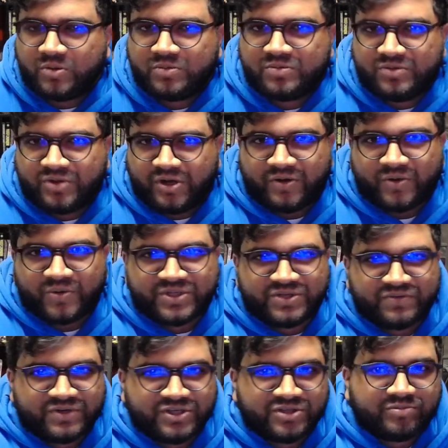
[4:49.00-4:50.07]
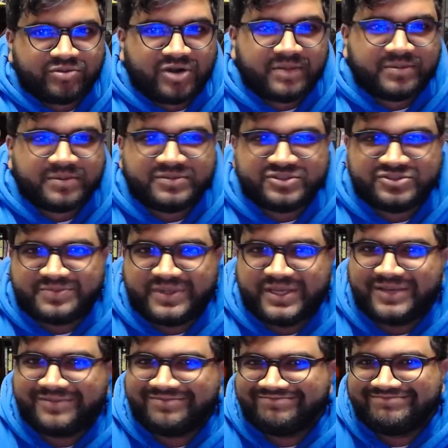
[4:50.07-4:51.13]
our only real problem has
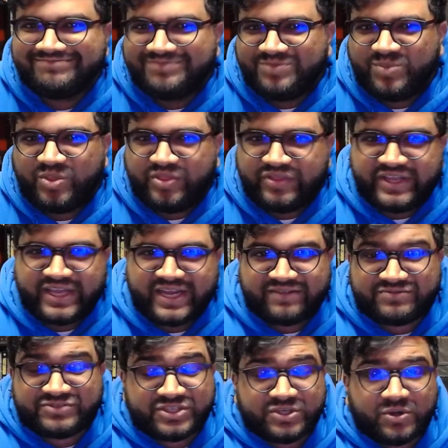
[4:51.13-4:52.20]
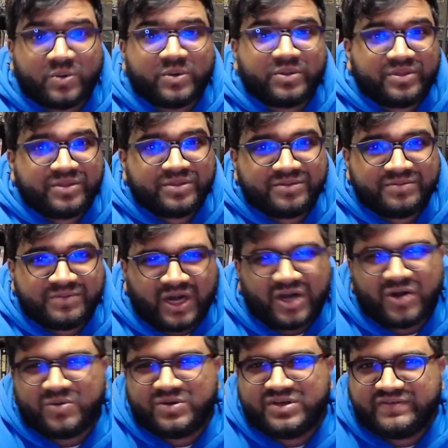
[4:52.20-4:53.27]
been the NFC North. Our
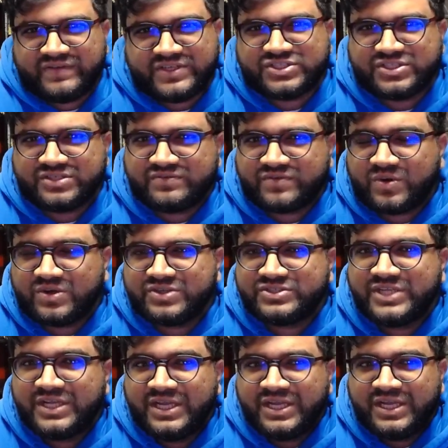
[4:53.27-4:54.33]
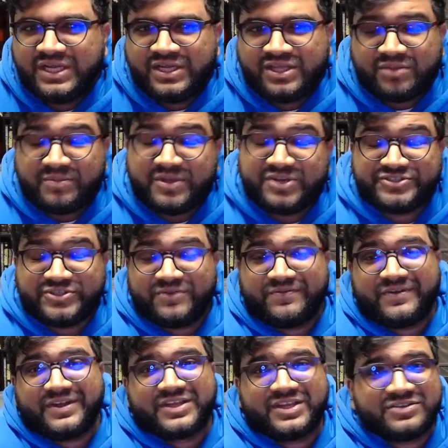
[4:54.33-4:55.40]
own division, of course. The Minnesota
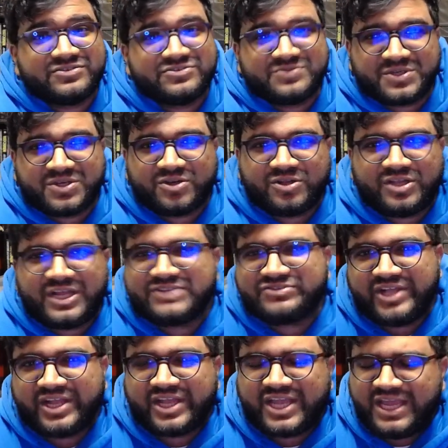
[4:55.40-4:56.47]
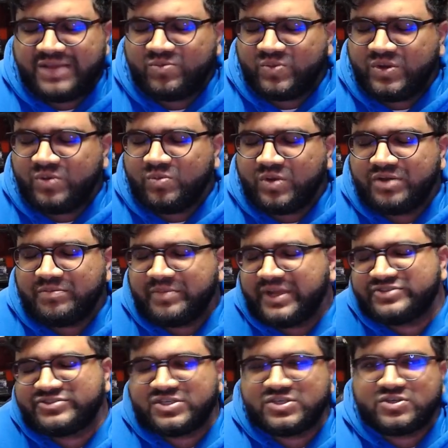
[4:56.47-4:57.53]
Vikings, we could have lost that game. We won
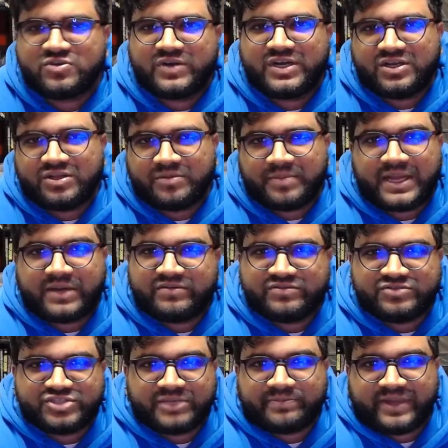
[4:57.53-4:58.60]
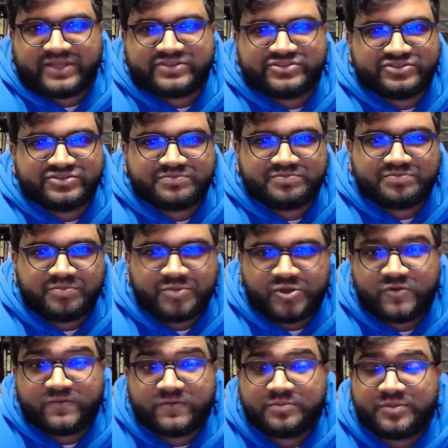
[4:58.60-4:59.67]
based on grit and the power of Jake Bates'
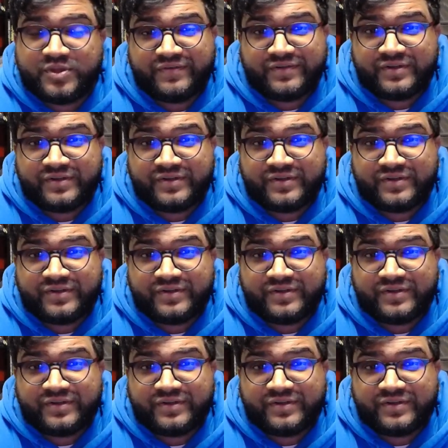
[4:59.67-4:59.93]
beautiful, beautiful